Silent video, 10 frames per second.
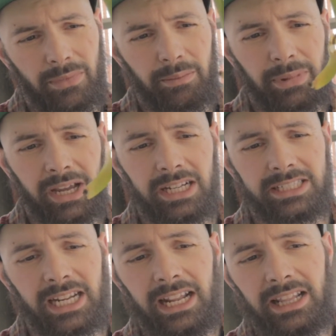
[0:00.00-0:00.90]

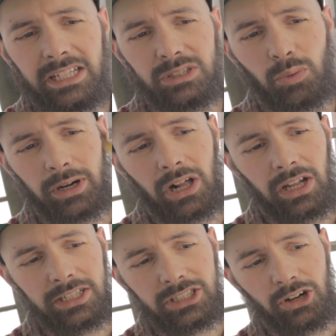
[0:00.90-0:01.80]
because in this one
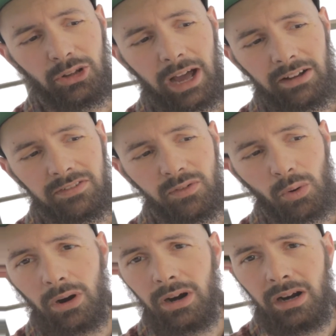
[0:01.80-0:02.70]
cluster you have
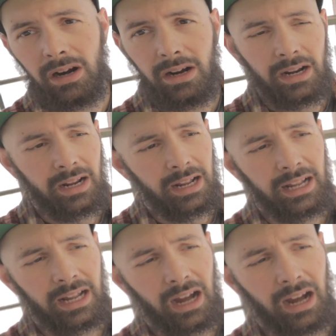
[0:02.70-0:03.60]
4
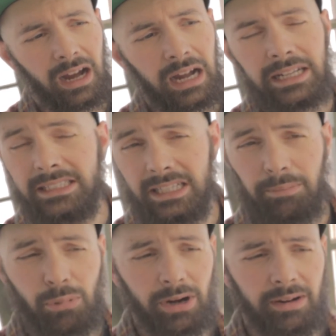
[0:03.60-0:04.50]

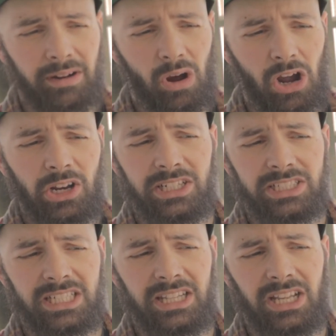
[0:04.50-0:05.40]
separate
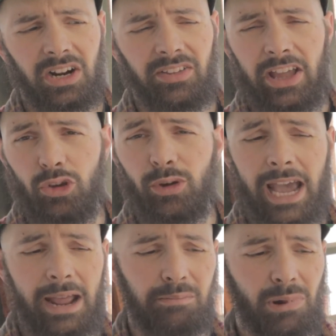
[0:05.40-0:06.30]
onions in there that you
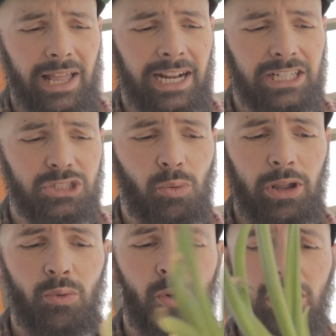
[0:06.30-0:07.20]
can plant. So
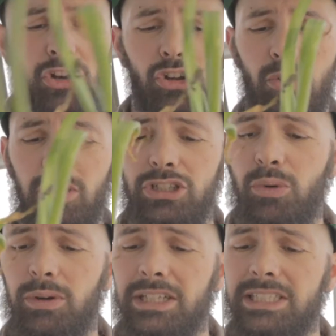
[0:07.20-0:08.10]
what you want to do is
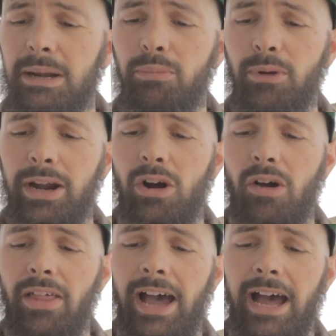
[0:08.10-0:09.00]
you want to separate
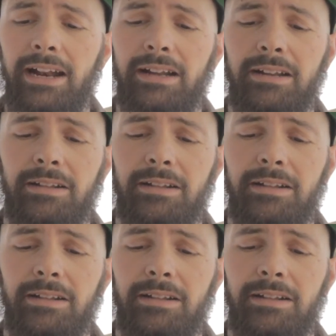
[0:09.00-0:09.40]
all that,